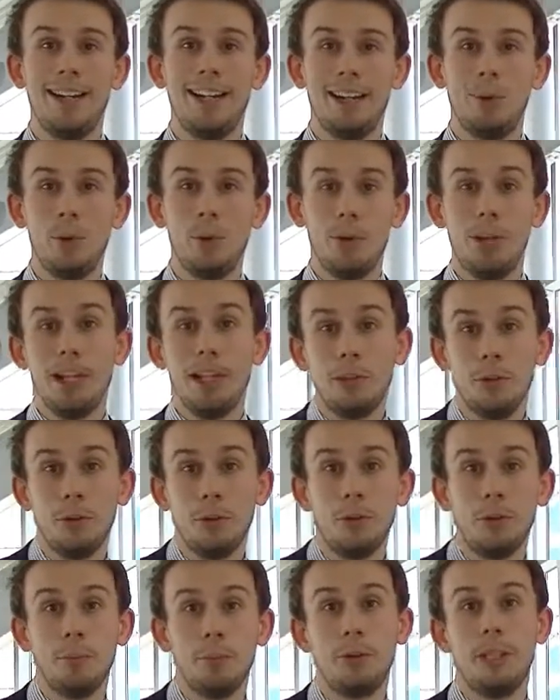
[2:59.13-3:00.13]
And what that
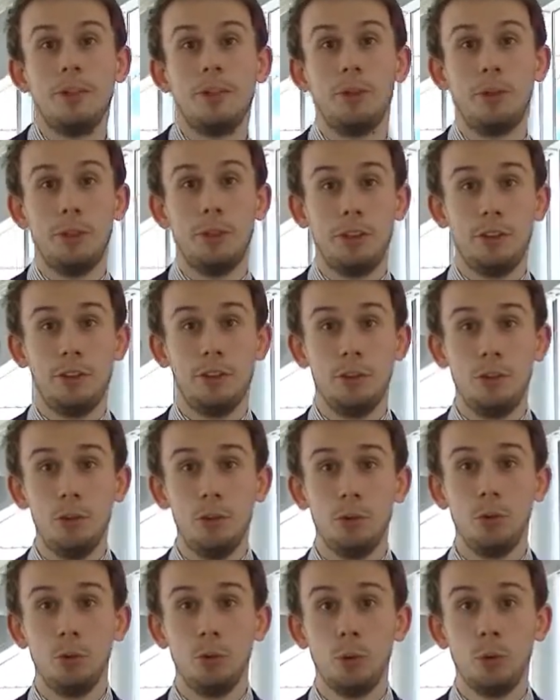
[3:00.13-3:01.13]
does, it means that when the
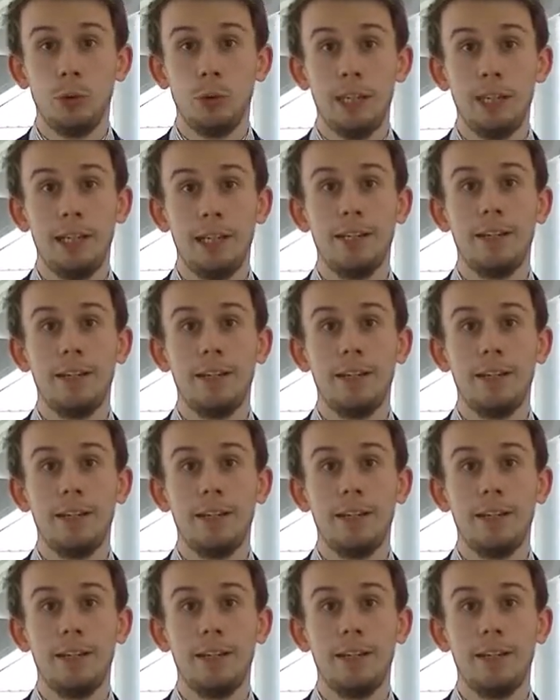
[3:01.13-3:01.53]
students walk in,